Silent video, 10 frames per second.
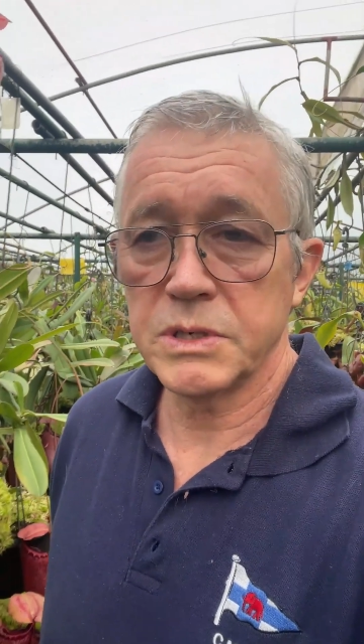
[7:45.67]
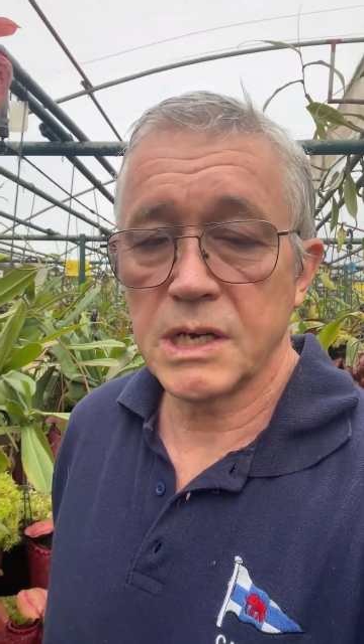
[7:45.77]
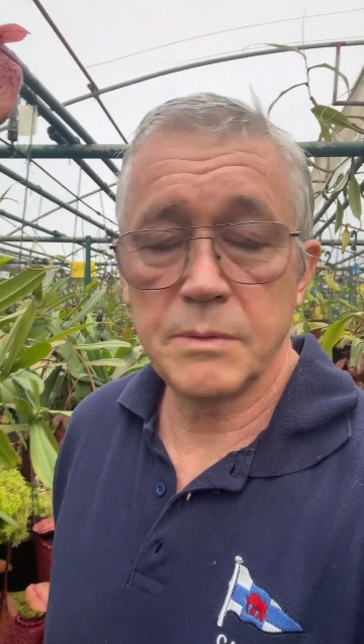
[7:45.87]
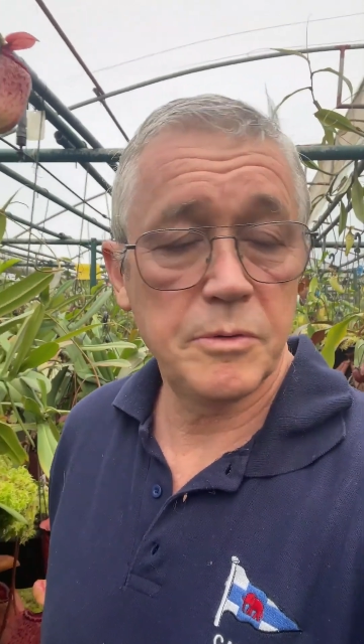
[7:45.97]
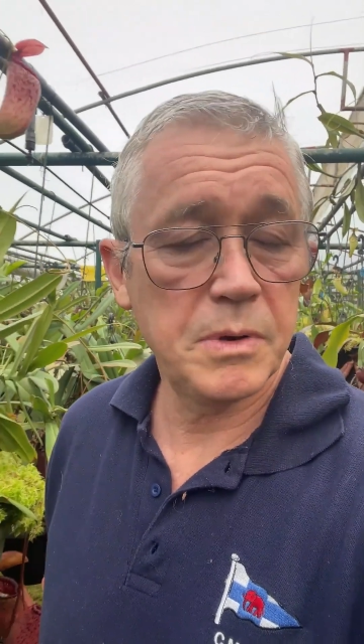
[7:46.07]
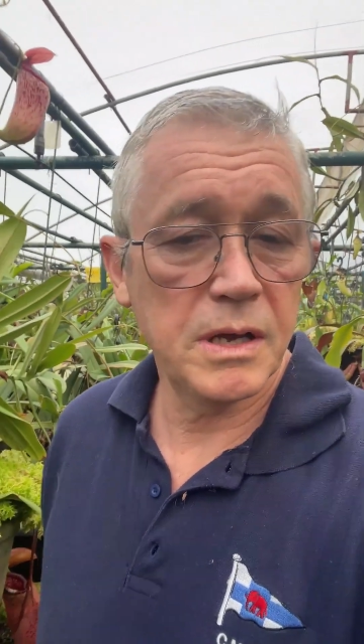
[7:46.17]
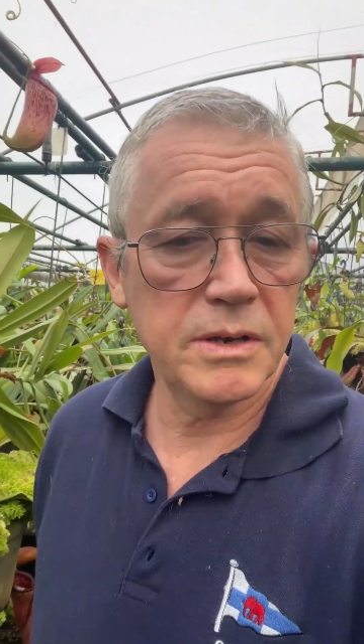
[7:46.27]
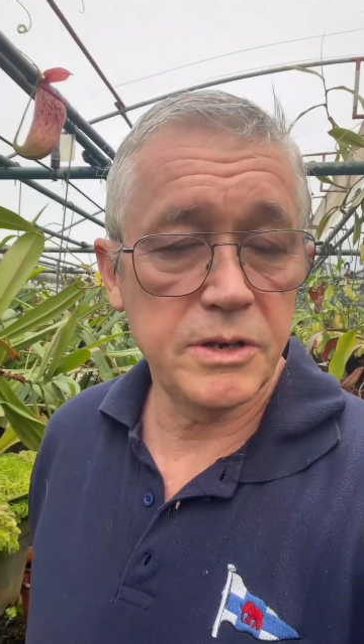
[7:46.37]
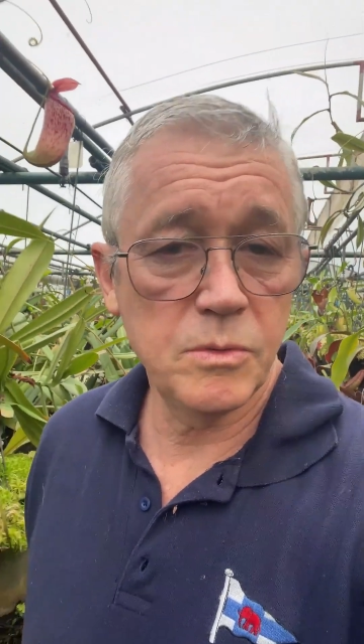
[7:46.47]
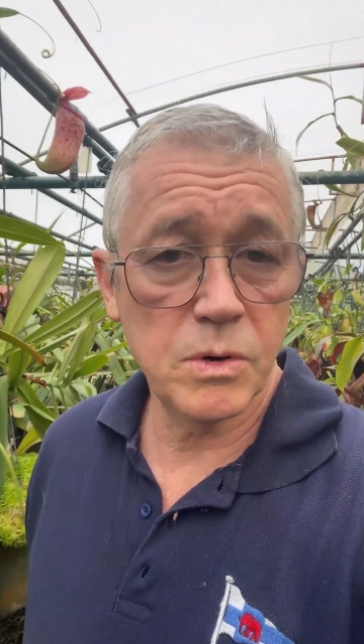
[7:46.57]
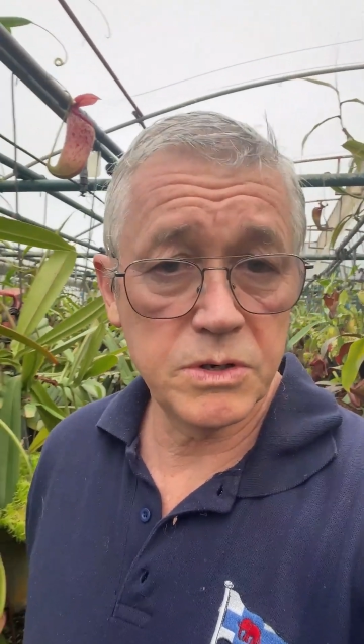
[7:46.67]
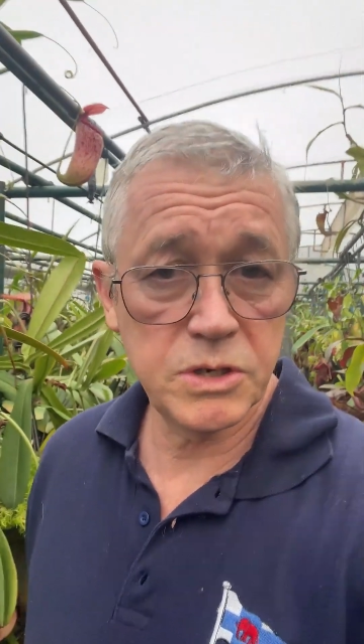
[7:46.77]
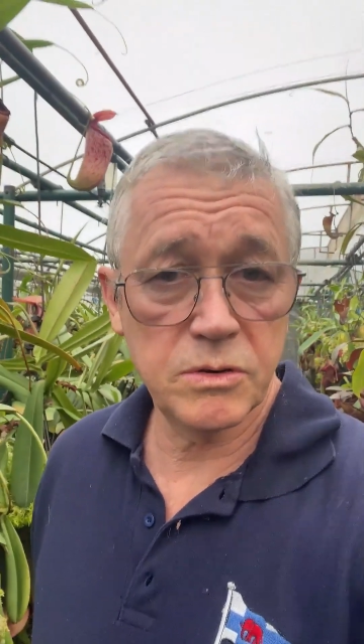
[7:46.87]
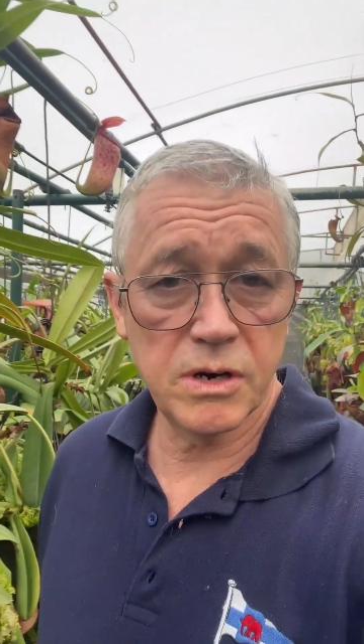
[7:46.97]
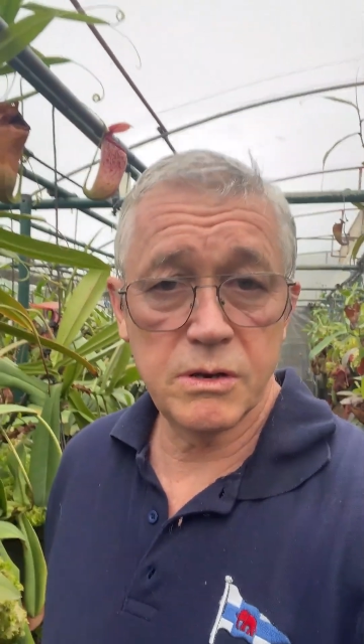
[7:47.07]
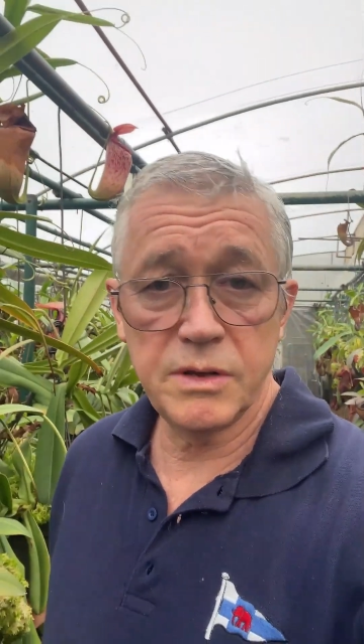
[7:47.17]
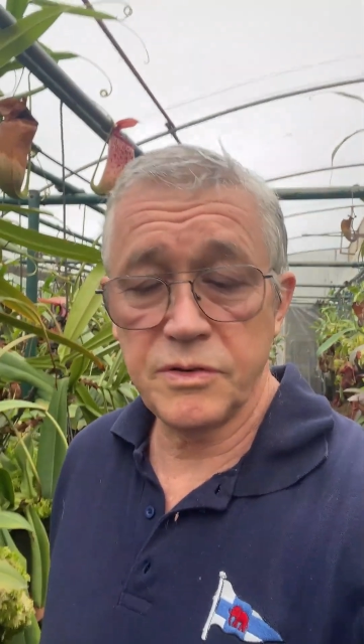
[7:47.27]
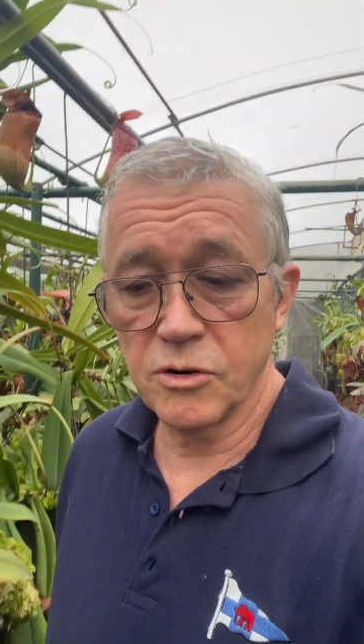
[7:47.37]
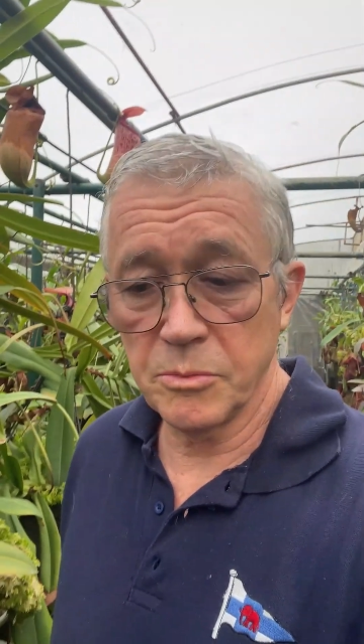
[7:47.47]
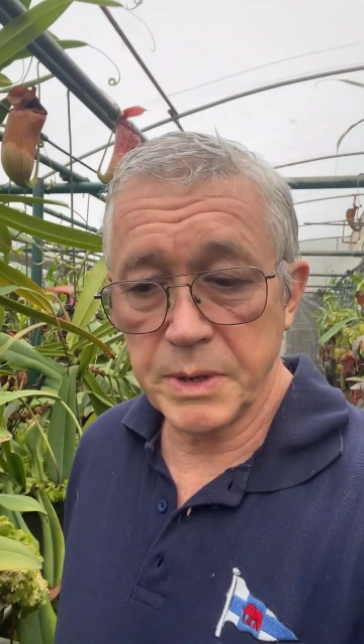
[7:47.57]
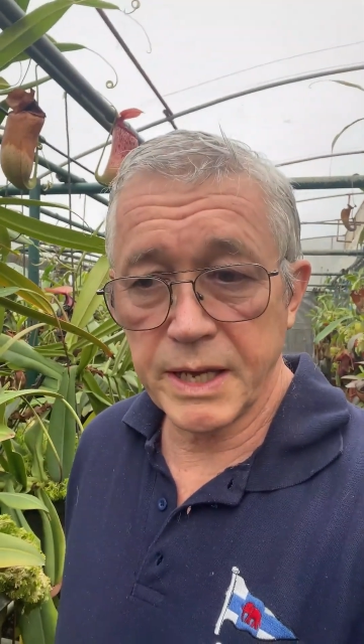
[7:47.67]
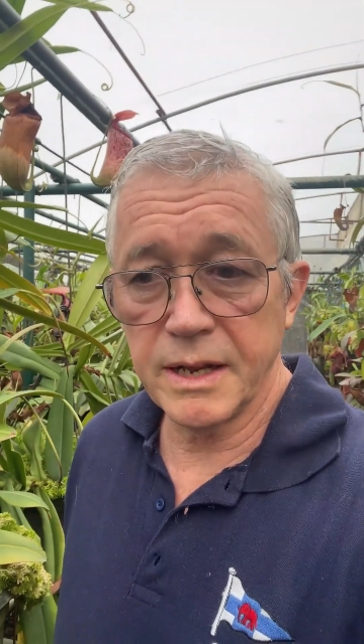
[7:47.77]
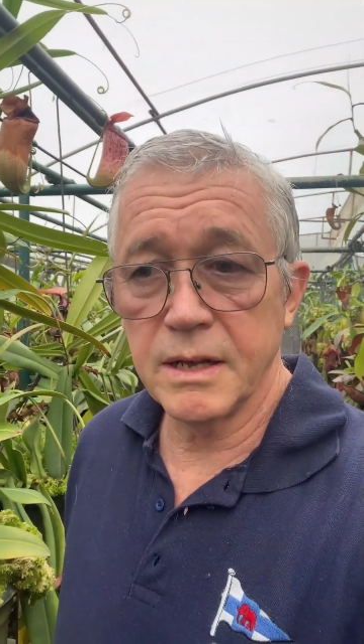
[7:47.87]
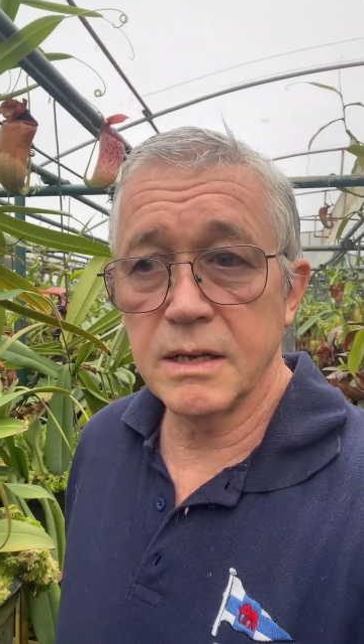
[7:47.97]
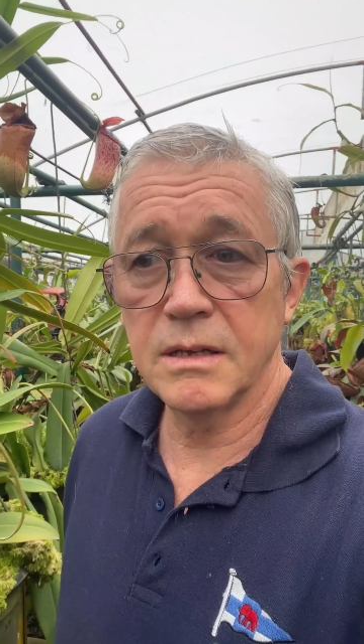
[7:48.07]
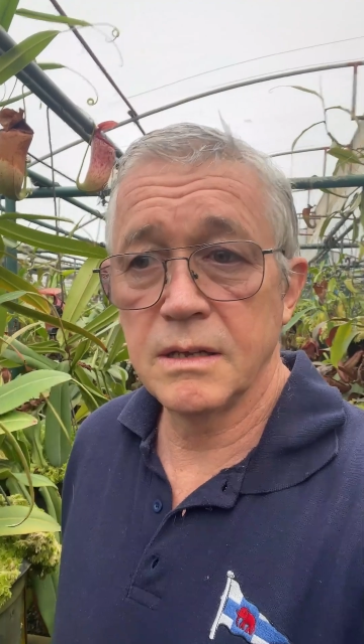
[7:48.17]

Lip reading: type of plant you want to grow. If you're a beginner,